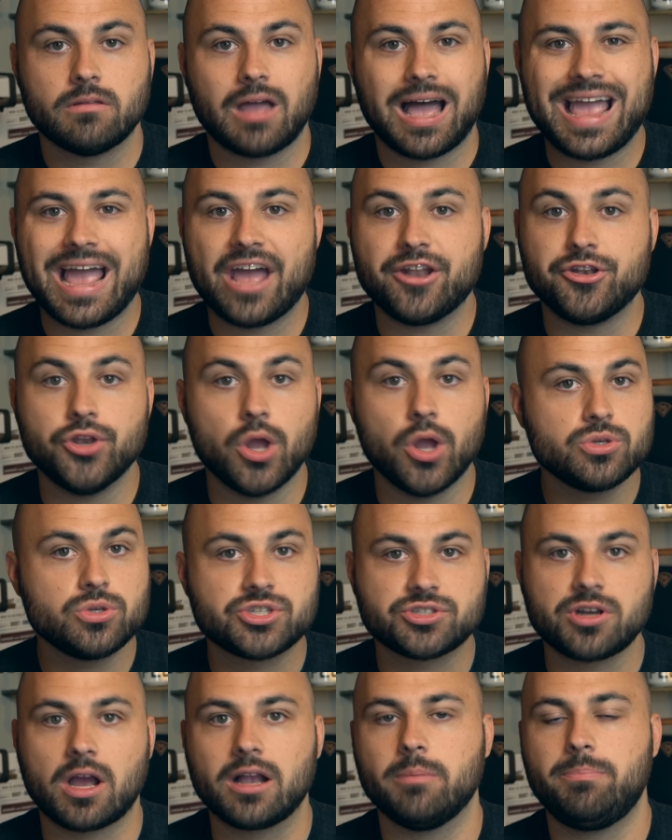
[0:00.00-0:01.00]
I had
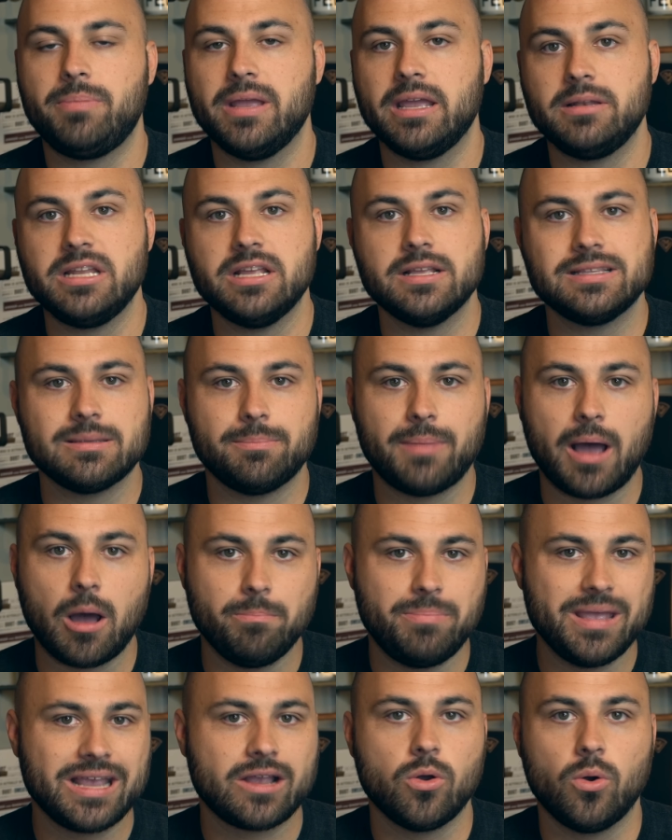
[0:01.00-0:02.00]
strong opinions
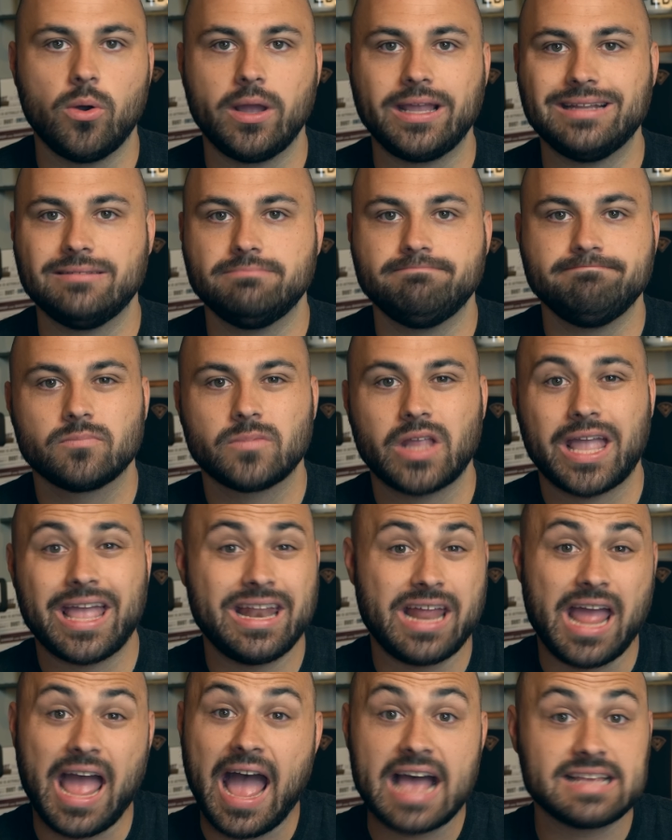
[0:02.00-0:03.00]
about Bitcoin,
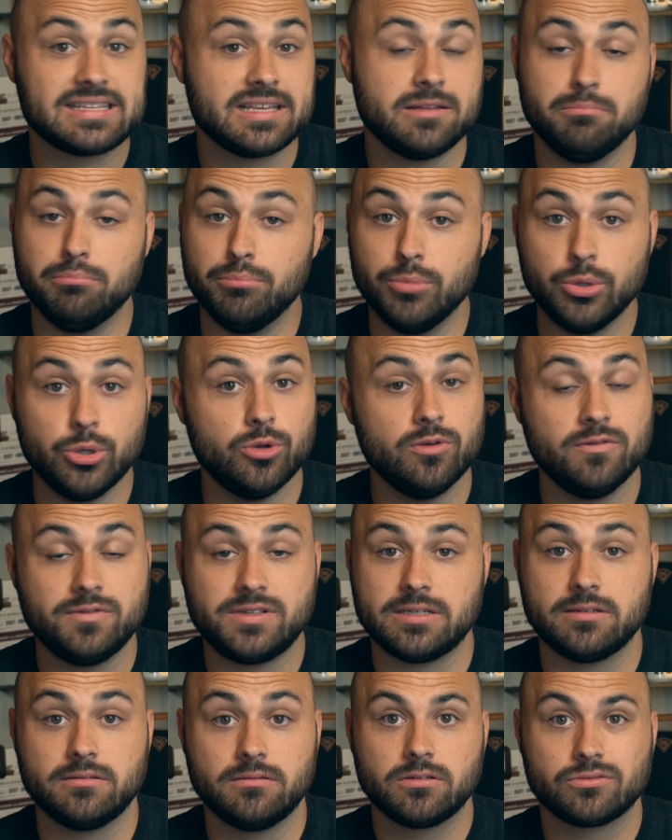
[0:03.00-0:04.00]
and it hasn't
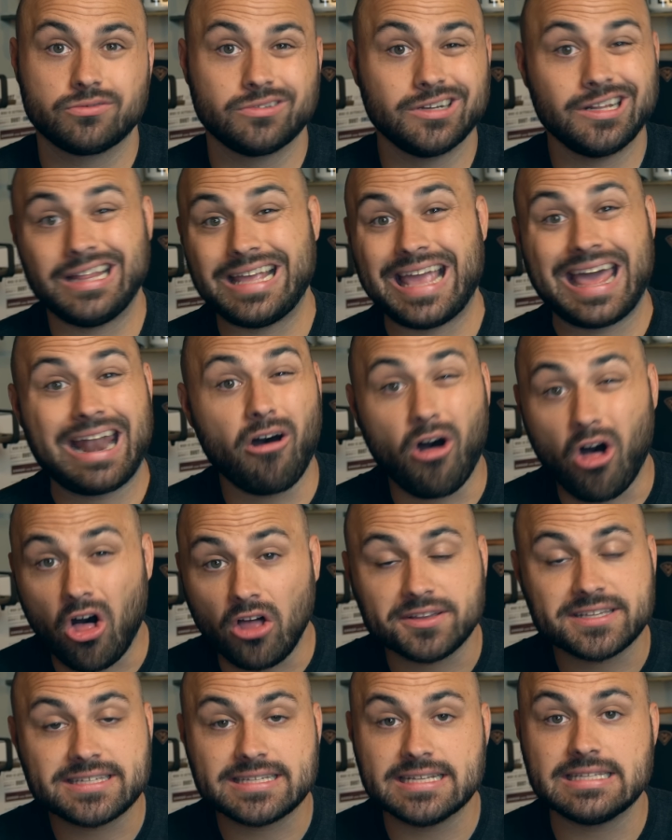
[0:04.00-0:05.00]
moved really at
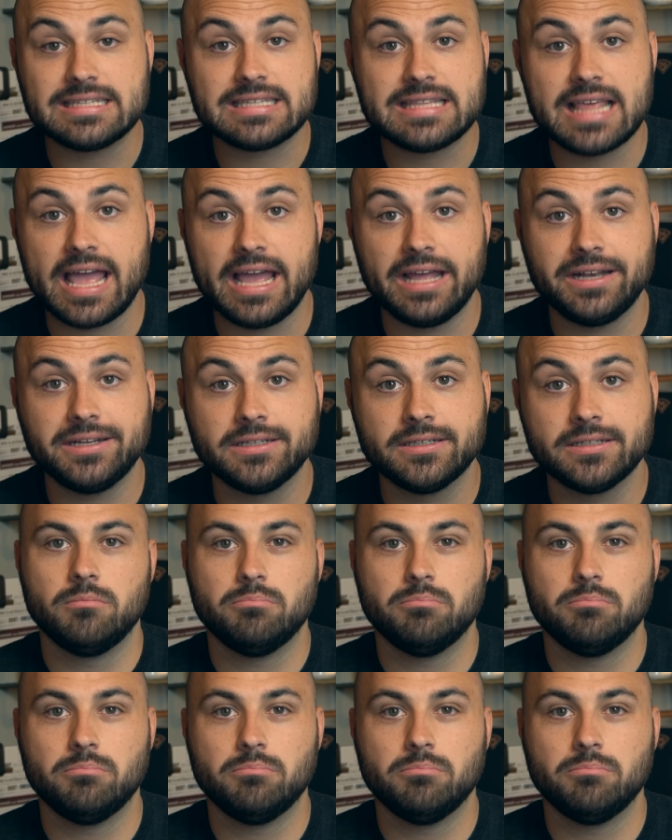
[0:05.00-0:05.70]
all since then.